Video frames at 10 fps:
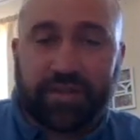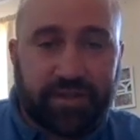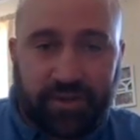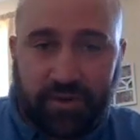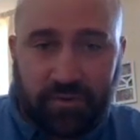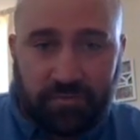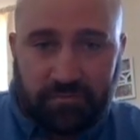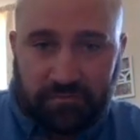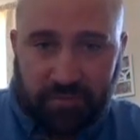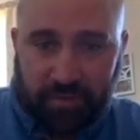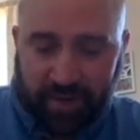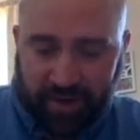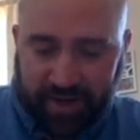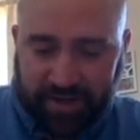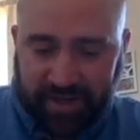until about
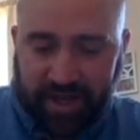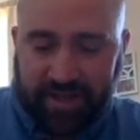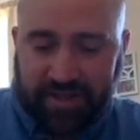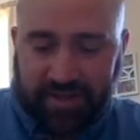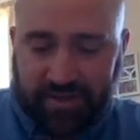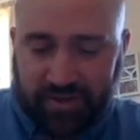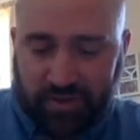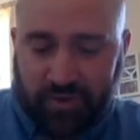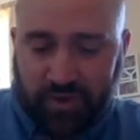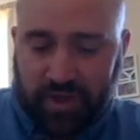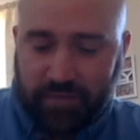1880 to do,